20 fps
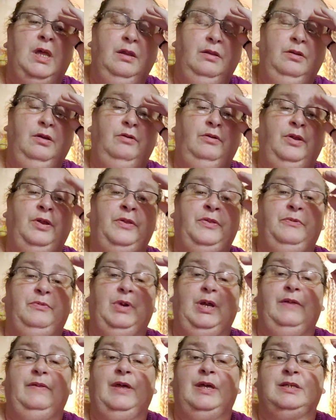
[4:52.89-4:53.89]
They're the
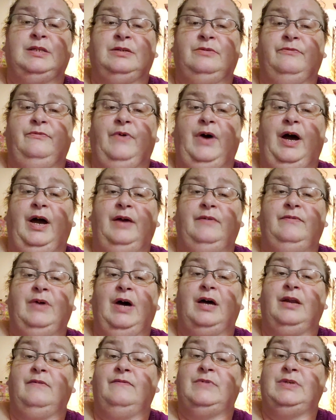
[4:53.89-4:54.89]
3 that survived
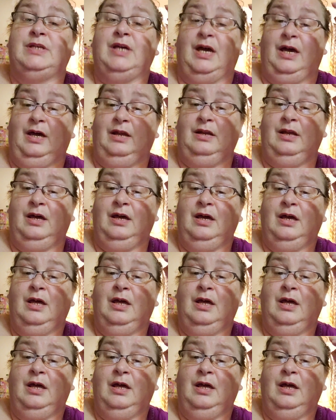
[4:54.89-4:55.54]
out of 10